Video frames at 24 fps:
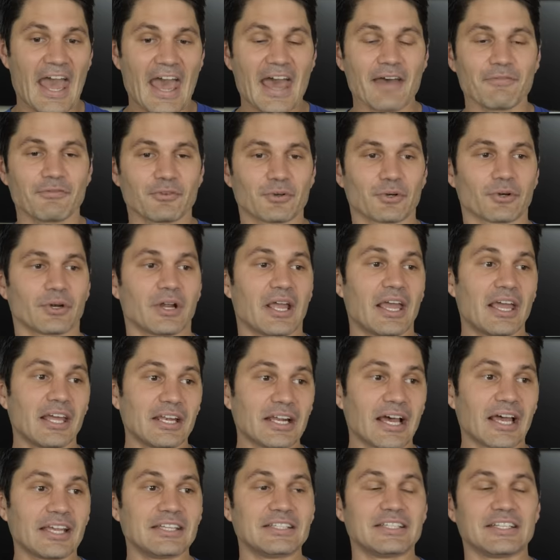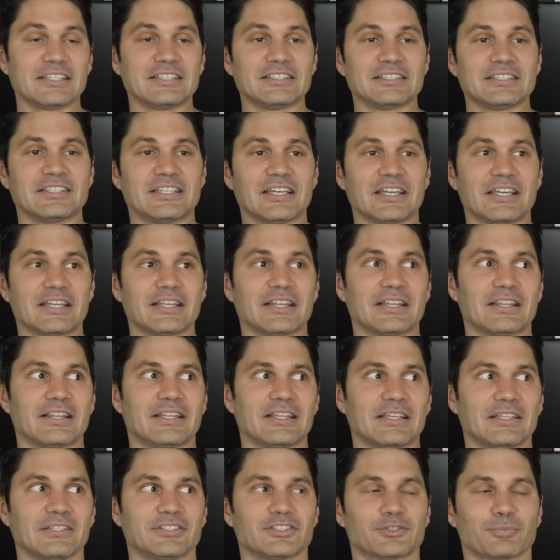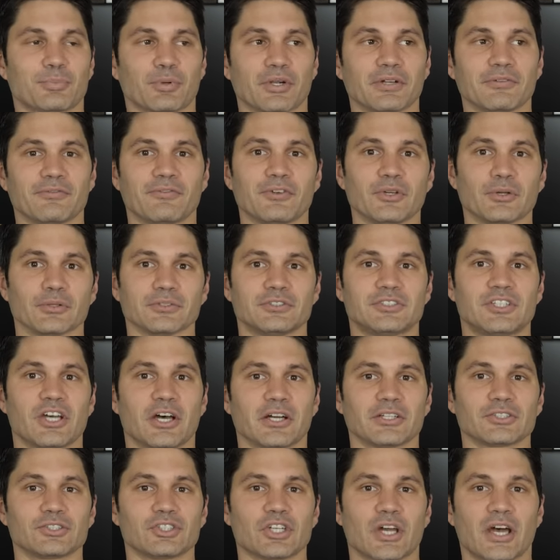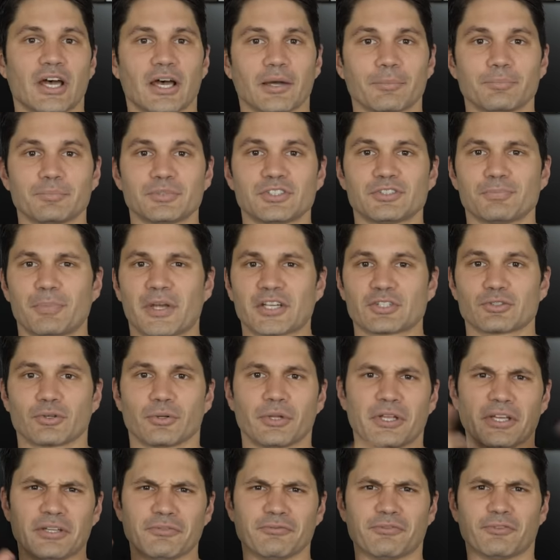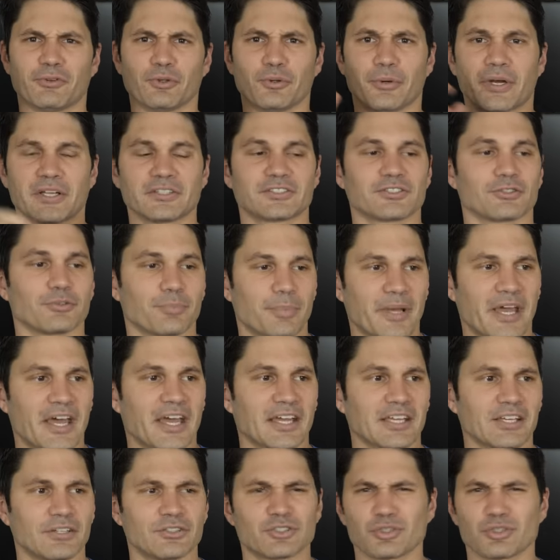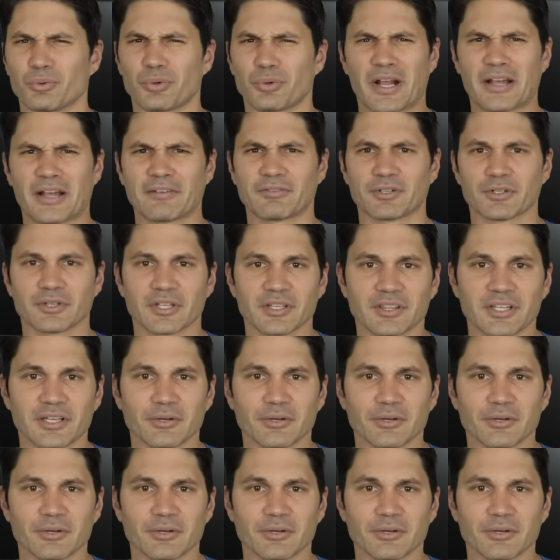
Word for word: after, and I didn't get the Springfield Tug Job special influencer package or whatever that